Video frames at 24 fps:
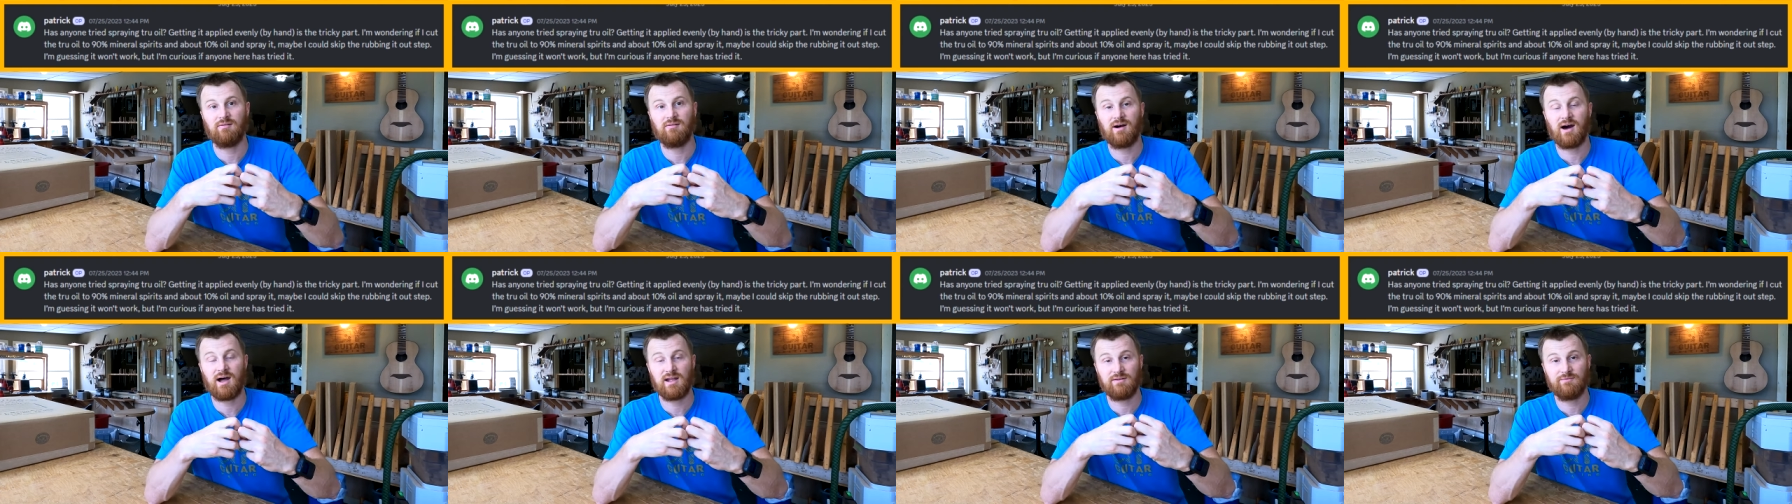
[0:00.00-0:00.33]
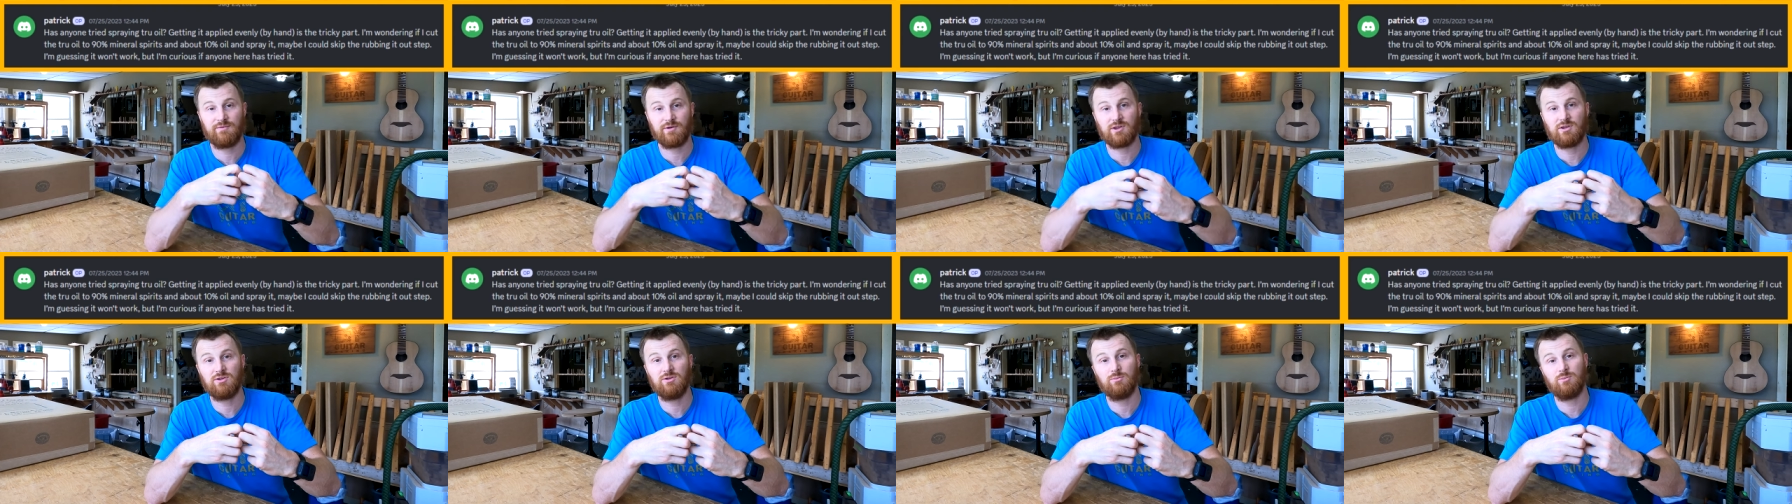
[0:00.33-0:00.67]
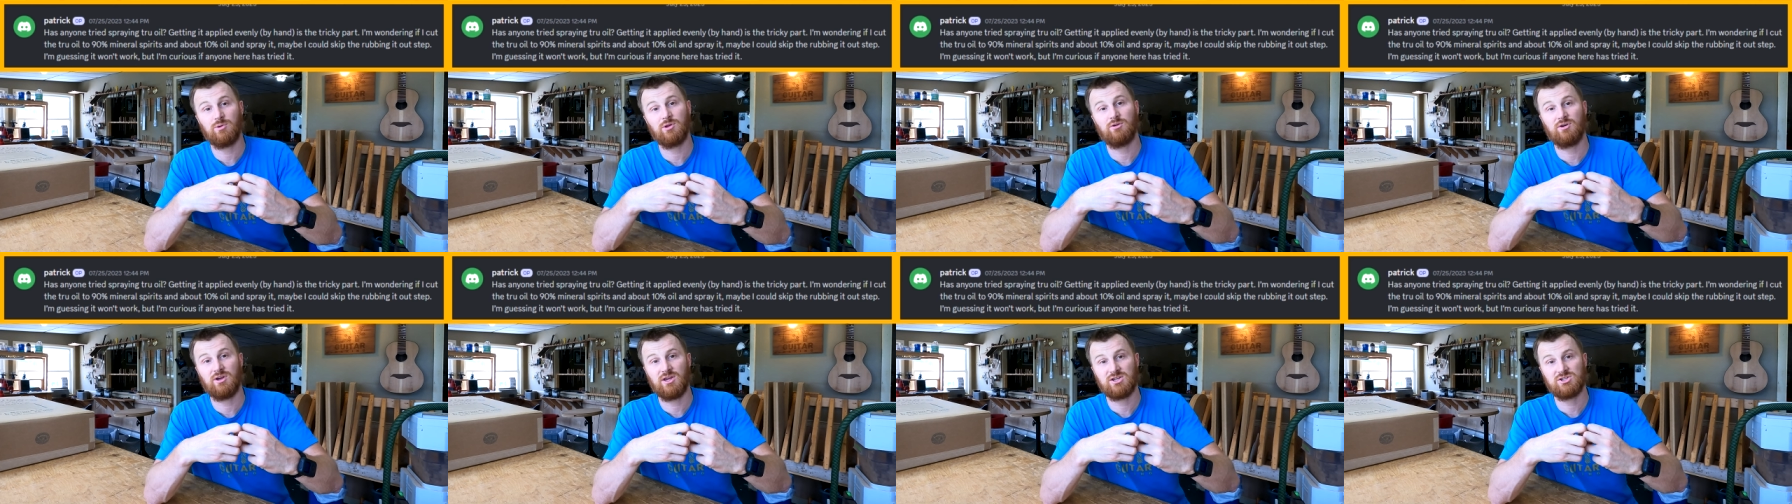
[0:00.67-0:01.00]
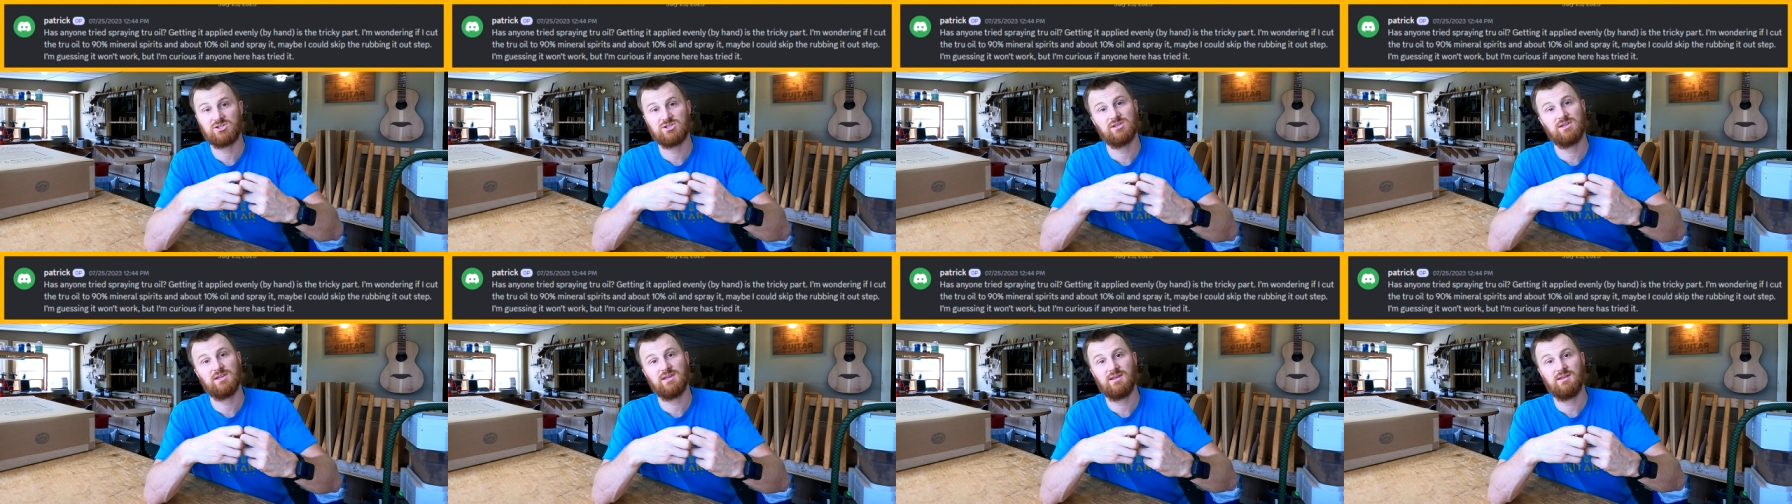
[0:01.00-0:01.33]
lot of
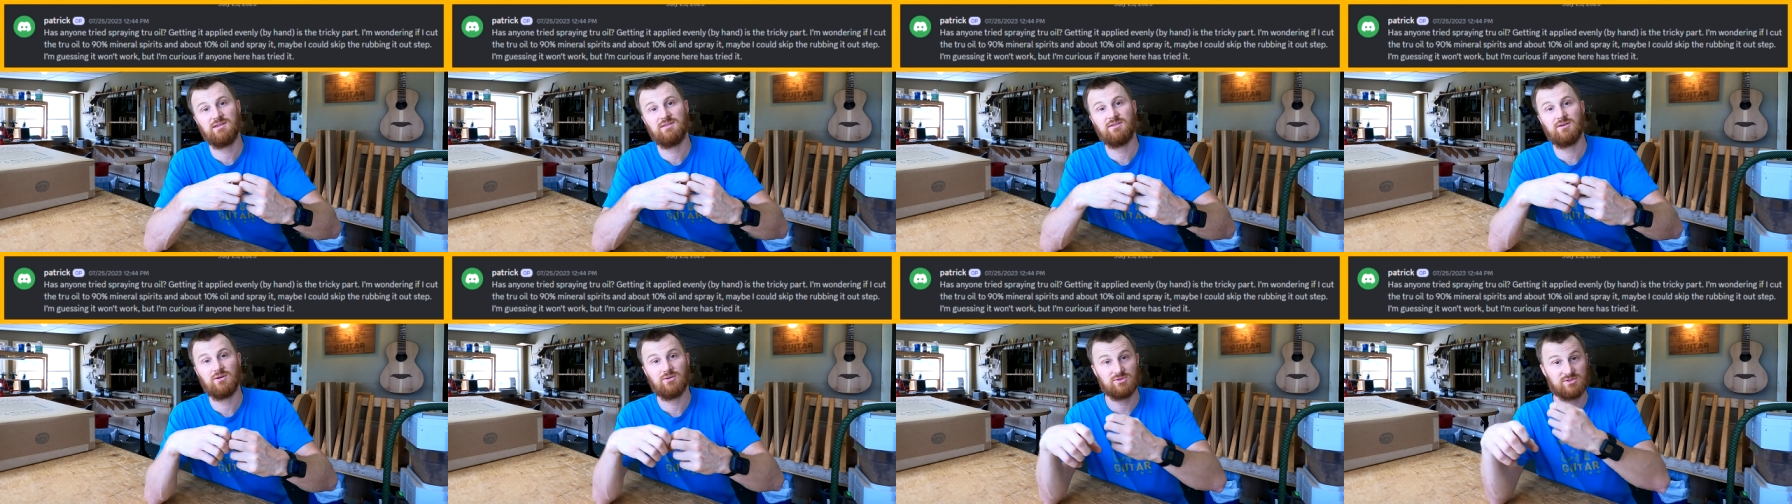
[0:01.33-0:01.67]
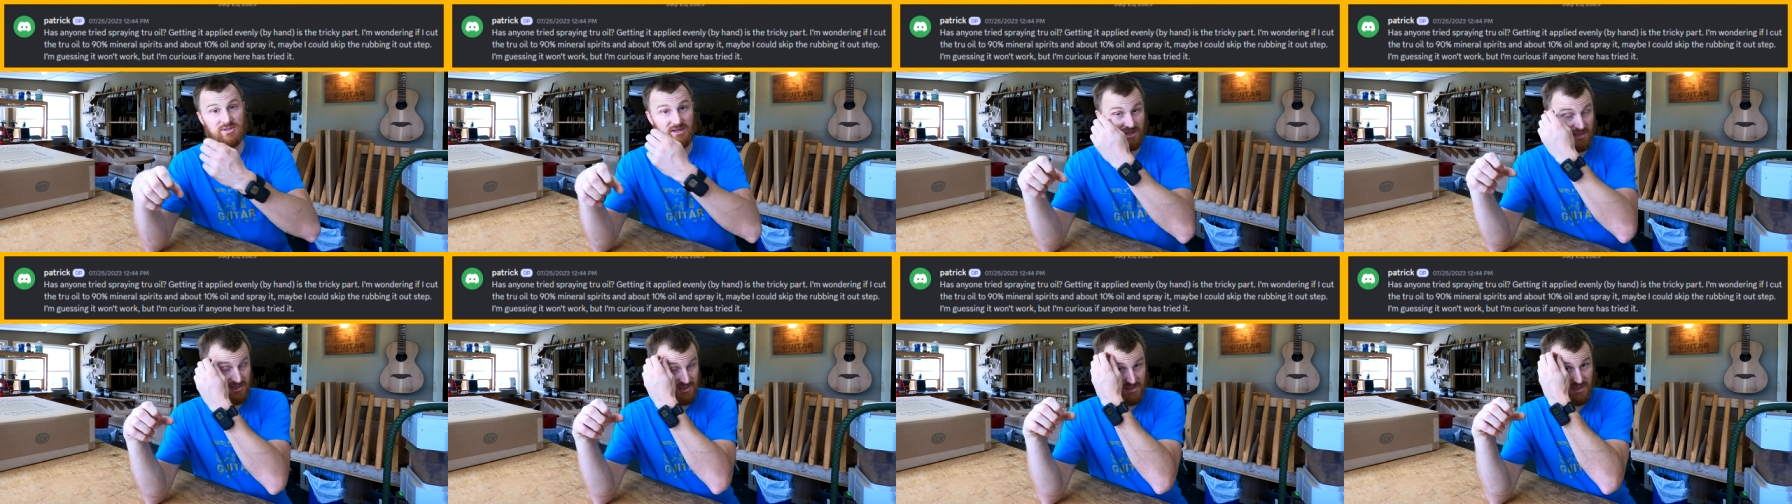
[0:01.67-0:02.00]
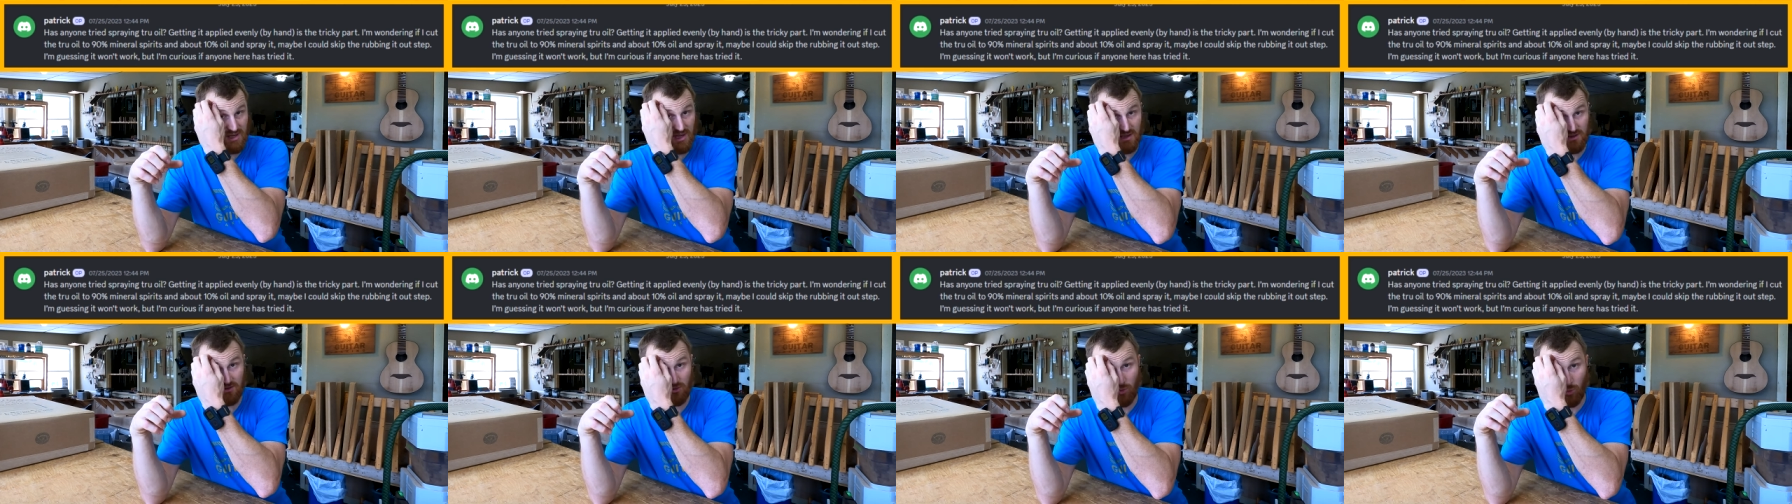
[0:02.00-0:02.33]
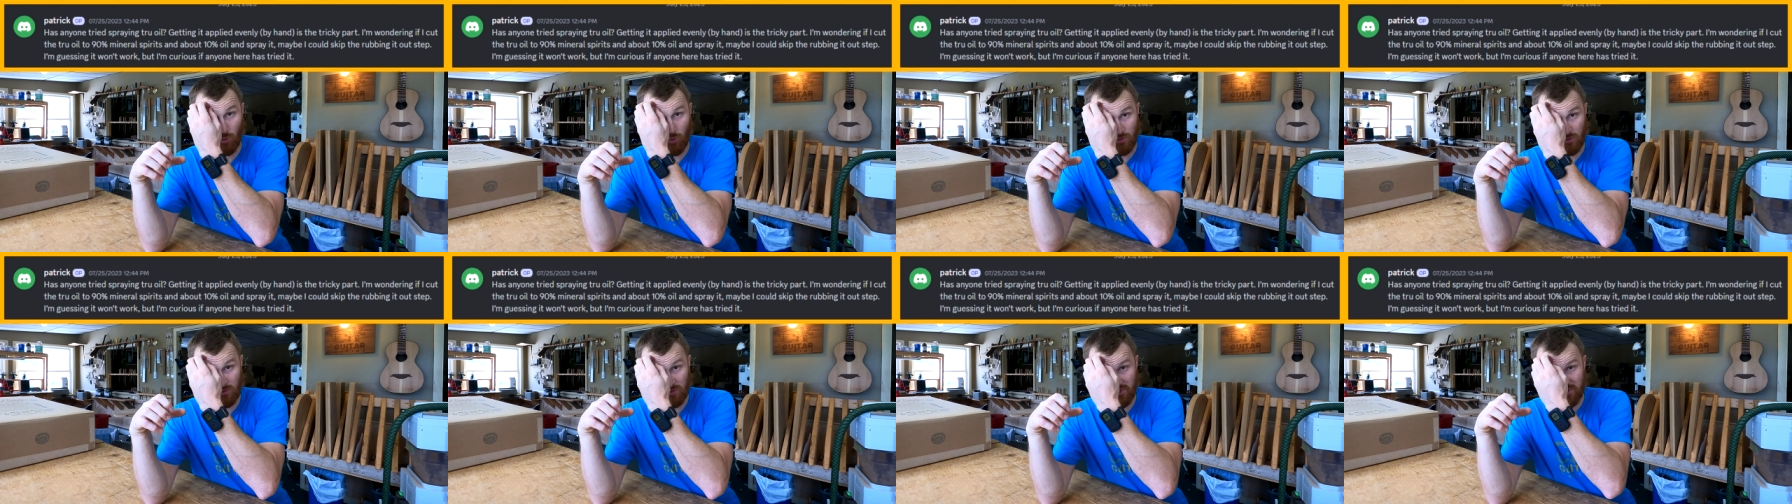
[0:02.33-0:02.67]
accumulation in those inside
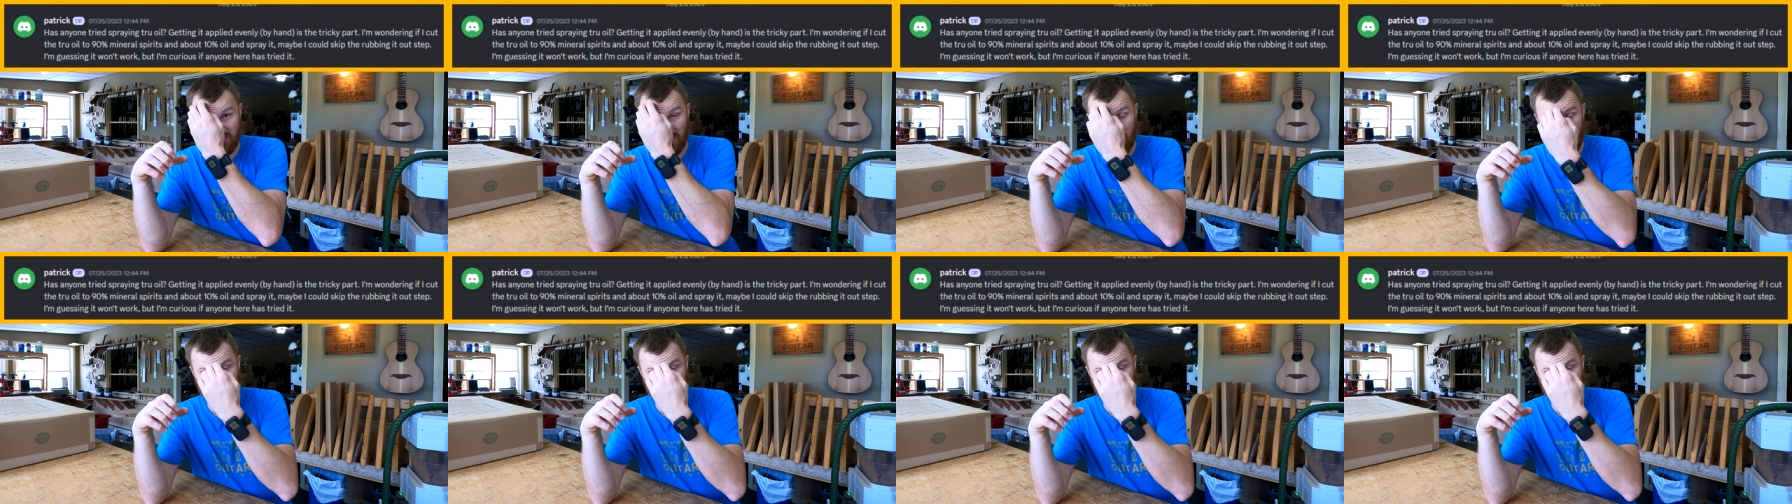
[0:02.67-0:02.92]
corners,